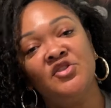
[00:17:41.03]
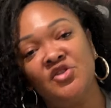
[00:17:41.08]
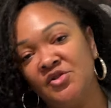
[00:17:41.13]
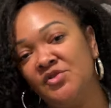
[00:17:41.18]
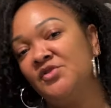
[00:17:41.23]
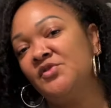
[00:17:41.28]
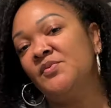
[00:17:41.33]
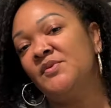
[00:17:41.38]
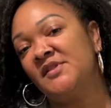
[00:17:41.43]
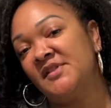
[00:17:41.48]

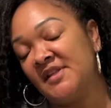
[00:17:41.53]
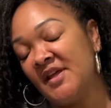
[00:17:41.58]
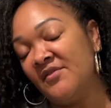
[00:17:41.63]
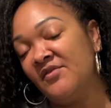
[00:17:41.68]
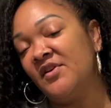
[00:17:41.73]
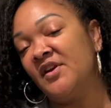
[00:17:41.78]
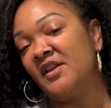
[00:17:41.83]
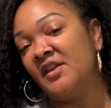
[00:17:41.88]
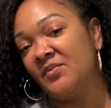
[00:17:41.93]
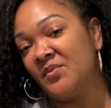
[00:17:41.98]
juice was
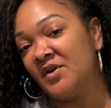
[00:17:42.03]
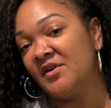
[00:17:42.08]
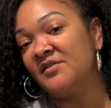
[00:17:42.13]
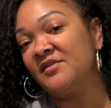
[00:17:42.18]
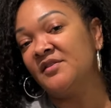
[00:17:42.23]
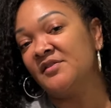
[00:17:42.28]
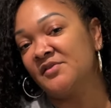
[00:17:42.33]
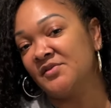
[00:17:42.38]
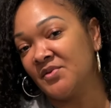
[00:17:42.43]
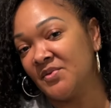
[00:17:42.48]
definitely worth
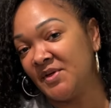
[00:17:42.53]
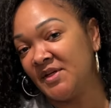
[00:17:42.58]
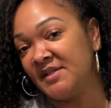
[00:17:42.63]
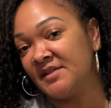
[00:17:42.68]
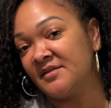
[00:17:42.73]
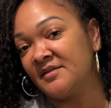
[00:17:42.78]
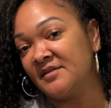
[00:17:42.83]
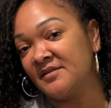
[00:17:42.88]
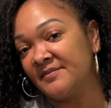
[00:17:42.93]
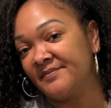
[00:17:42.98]
the
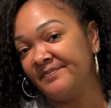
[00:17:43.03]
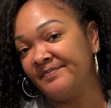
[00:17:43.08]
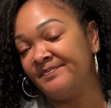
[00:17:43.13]
squeeze.